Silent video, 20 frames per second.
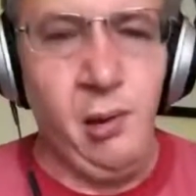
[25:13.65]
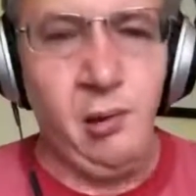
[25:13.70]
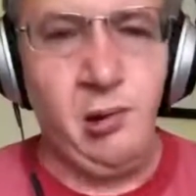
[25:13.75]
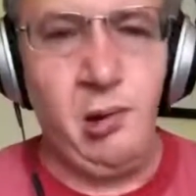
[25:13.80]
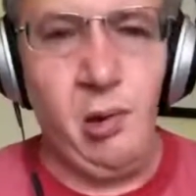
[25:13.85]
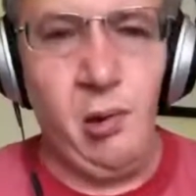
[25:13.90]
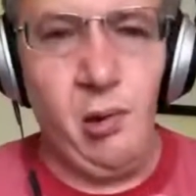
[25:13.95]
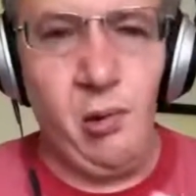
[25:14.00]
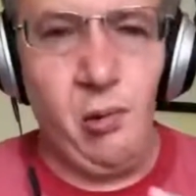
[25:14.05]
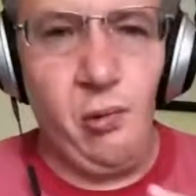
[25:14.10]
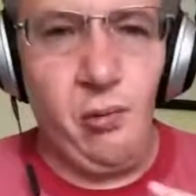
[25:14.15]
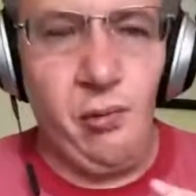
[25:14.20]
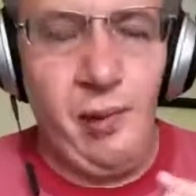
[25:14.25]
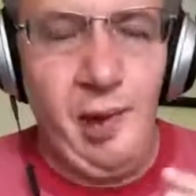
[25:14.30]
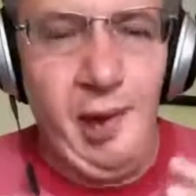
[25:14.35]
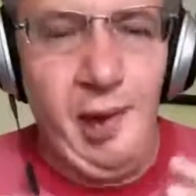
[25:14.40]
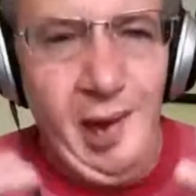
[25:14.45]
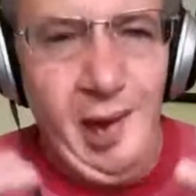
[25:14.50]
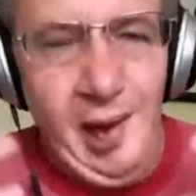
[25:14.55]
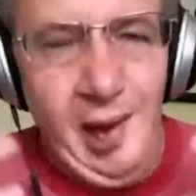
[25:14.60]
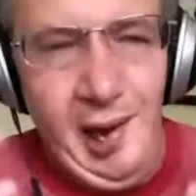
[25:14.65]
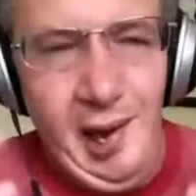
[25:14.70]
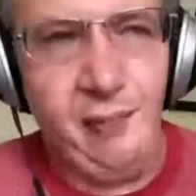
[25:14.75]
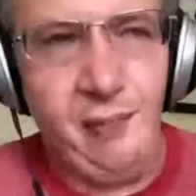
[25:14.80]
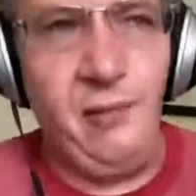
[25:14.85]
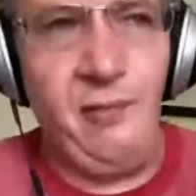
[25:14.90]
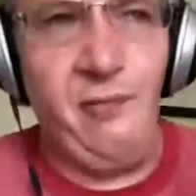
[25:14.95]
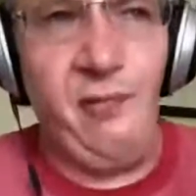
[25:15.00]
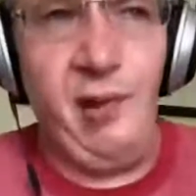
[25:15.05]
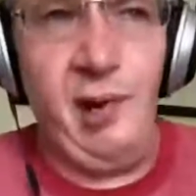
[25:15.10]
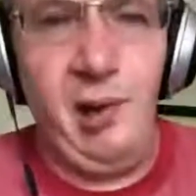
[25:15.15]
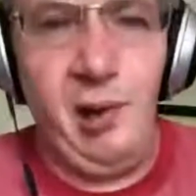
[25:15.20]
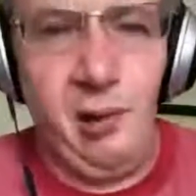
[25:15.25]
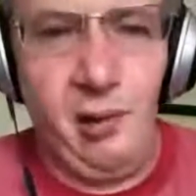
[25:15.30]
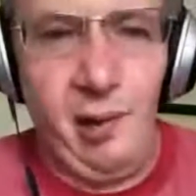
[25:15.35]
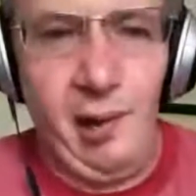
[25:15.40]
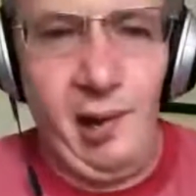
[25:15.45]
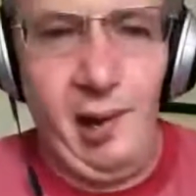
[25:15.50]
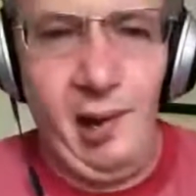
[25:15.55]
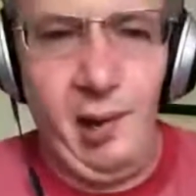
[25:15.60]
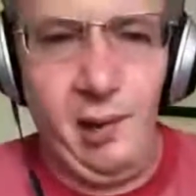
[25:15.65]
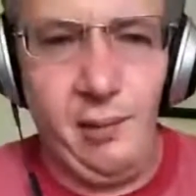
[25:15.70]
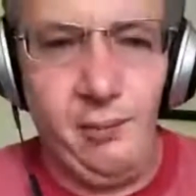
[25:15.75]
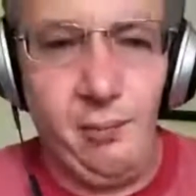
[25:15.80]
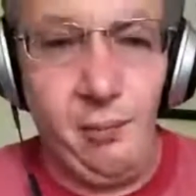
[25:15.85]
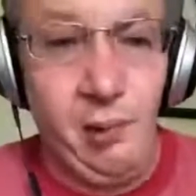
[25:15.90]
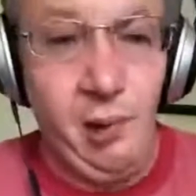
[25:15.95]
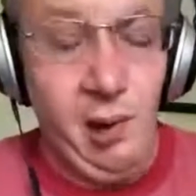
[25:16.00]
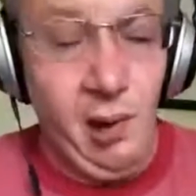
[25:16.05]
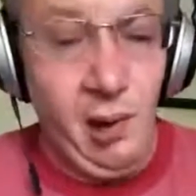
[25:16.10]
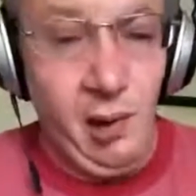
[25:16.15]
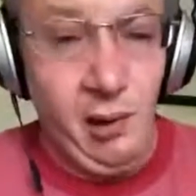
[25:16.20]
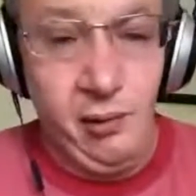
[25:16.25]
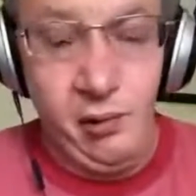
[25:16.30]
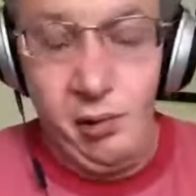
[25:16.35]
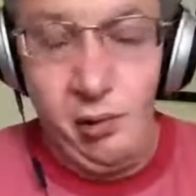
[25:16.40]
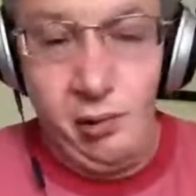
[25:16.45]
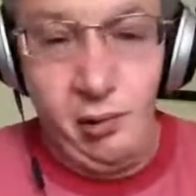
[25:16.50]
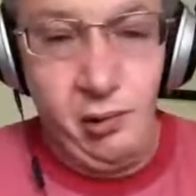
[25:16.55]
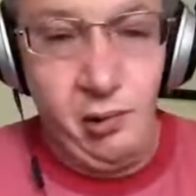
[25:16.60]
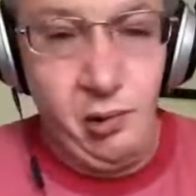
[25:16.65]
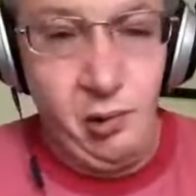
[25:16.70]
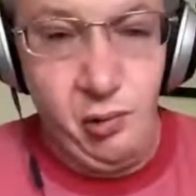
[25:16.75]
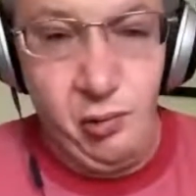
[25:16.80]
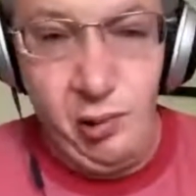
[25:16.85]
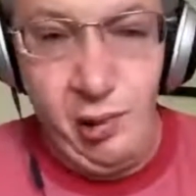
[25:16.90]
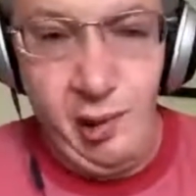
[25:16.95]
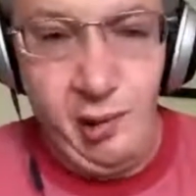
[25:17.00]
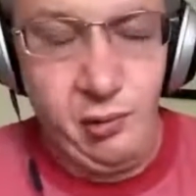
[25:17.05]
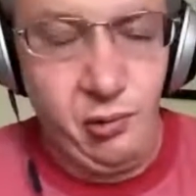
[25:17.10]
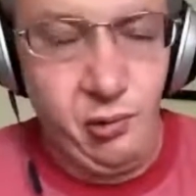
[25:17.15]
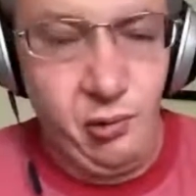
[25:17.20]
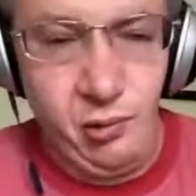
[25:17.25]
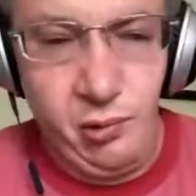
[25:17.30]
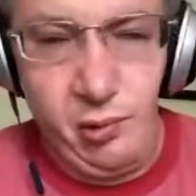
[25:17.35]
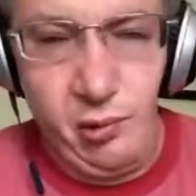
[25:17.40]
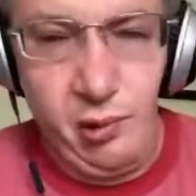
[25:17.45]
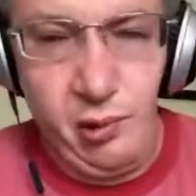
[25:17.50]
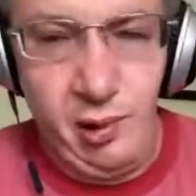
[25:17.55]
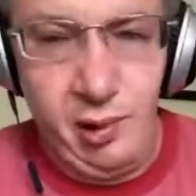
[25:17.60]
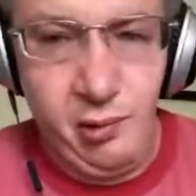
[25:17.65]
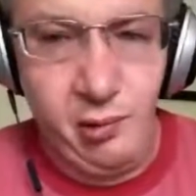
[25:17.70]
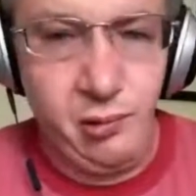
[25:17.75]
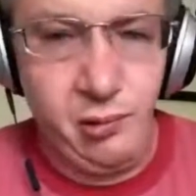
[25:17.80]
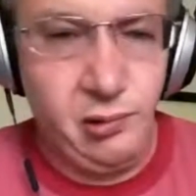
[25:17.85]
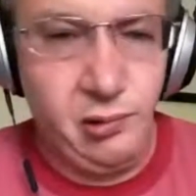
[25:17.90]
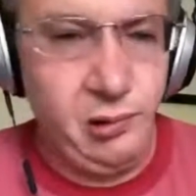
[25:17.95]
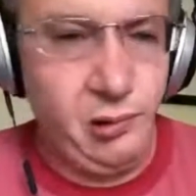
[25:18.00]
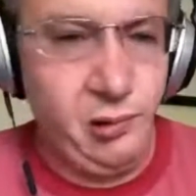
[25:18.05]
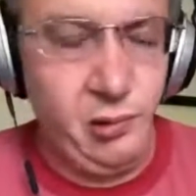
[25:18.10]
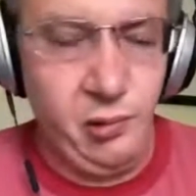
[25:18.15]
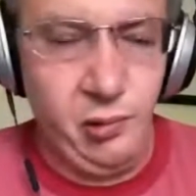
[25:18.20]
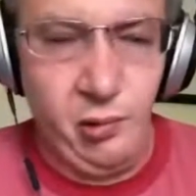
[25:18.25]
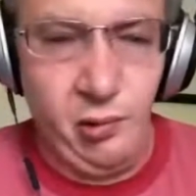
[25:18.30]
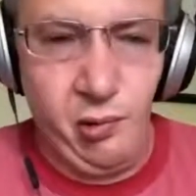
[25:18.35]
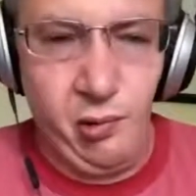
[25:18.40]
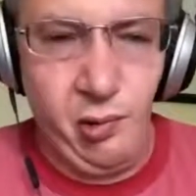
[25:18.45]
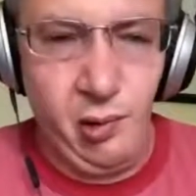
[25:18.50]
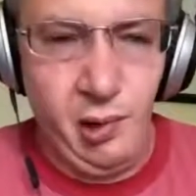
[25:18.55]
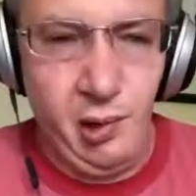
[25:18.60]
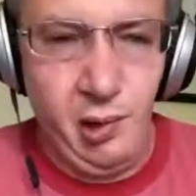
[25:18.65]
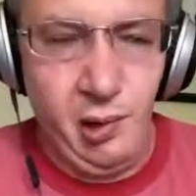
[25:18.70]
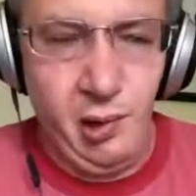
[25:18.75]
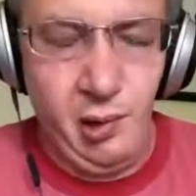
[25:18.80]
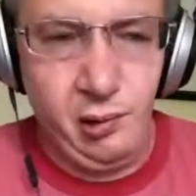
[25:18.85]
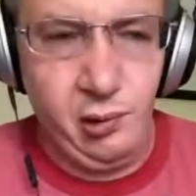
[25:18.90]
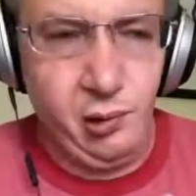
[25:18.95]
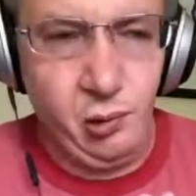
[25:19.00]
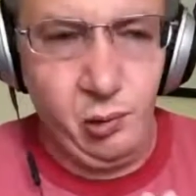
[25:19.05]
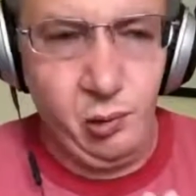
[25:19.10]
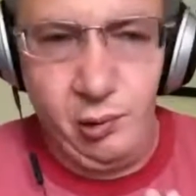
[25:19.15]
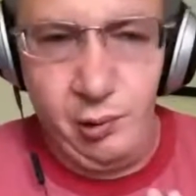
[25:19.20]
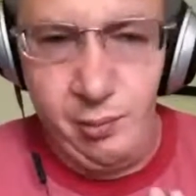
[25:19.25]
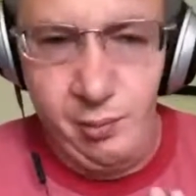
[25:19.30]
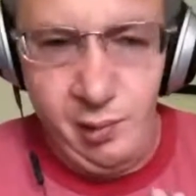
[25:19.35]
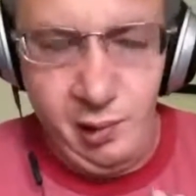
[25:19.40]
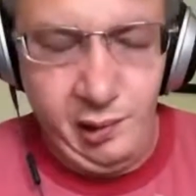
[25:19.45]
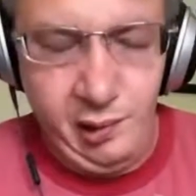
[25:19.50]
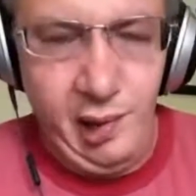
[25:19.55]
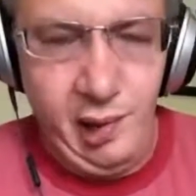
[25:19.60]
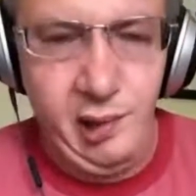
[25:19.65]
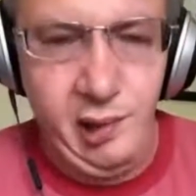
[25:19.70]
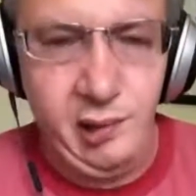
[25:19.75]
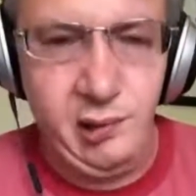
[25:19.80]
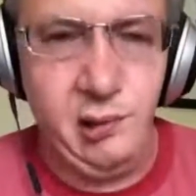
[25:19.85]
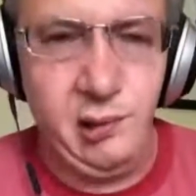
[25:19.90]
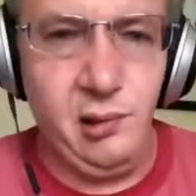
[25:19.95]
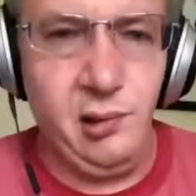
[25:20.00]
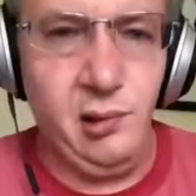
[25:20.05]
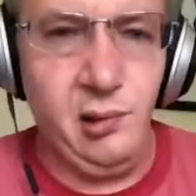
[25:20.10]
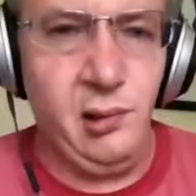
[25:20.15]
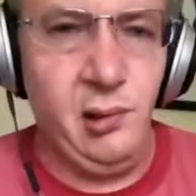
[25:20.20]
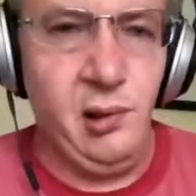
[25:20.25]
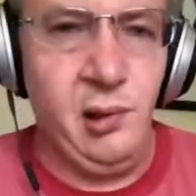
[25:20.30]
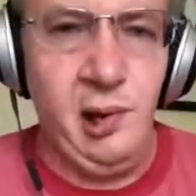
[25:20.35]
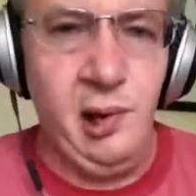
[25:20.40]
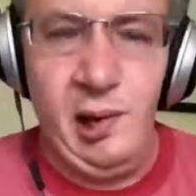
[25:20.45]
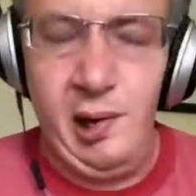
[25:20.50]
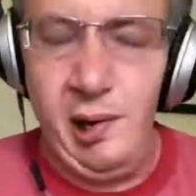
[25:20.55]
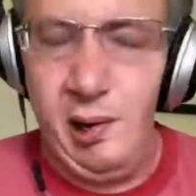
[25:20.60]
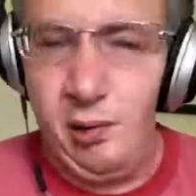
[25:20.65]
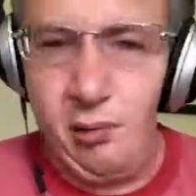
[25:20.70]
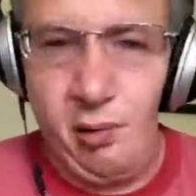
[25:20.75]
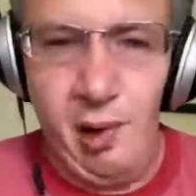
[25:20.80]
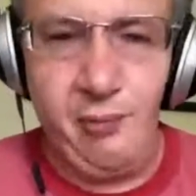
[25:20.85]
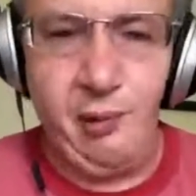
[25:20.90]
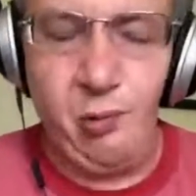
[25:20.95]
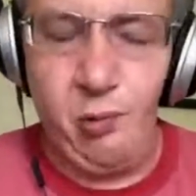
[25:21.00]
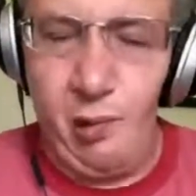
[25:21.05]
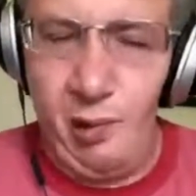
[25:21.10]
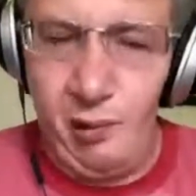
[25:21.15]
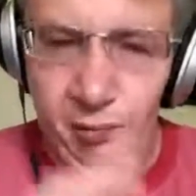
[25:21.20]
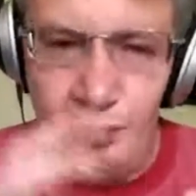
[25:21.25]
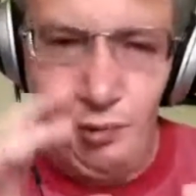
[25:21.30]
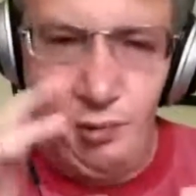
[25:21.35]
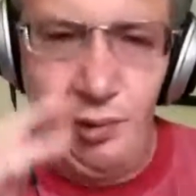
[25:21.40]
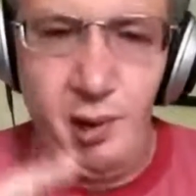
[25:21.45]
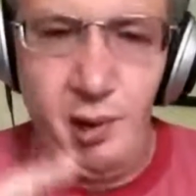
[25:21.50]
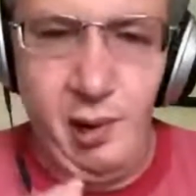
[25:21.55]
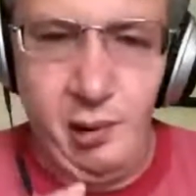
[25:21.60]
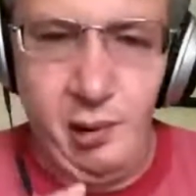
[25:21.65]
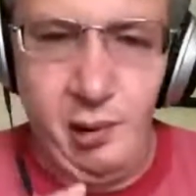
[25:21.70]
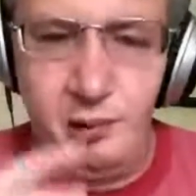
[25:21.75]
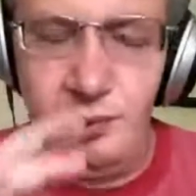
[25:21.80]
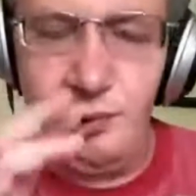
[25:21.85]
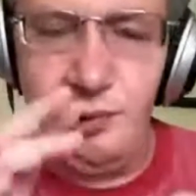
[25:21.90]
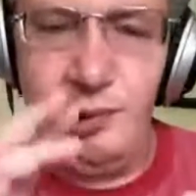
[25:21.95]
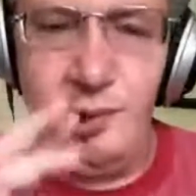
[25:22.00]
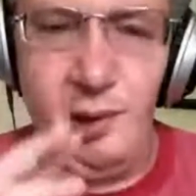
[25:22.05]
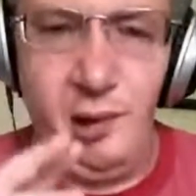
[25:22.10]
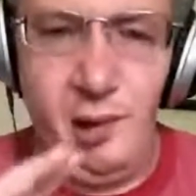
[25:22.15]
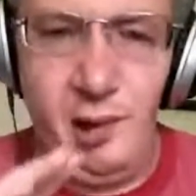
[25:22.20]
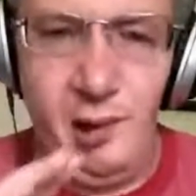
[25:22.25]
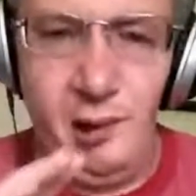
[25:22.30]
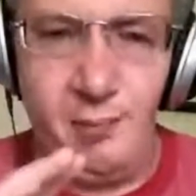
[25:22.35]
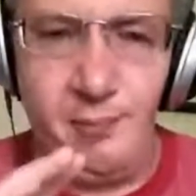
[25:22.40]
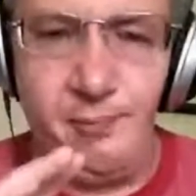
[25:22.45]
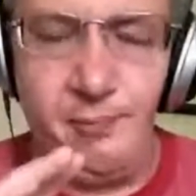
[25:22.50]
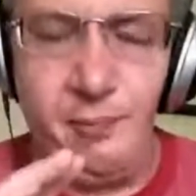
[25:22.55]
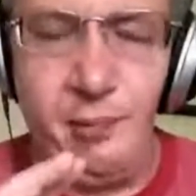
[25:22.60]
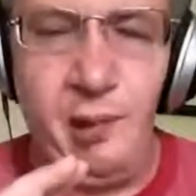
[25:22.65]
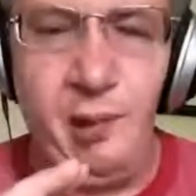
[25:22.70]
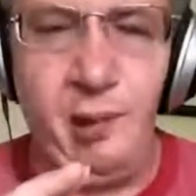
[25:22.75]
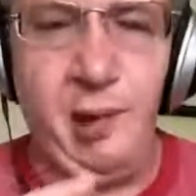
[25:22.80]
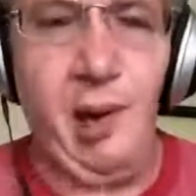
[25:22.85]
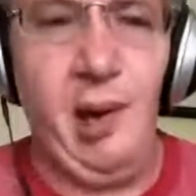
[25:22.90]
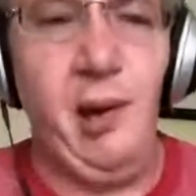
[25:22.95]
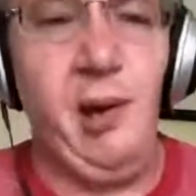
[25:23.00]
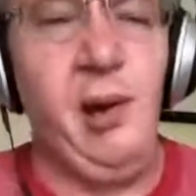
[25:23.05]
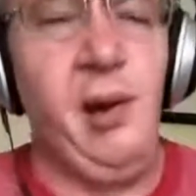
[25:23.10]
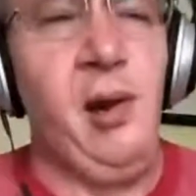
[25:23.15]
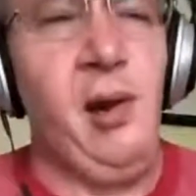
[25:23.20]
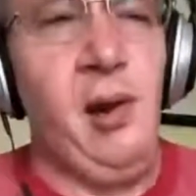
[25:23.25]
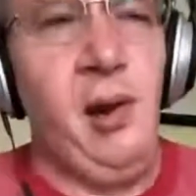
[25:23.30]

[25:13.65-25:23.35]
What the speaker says: So they have to feel that, and you can do that through your letters, through your communication in TrafficWave, through the letters you send out. Okay.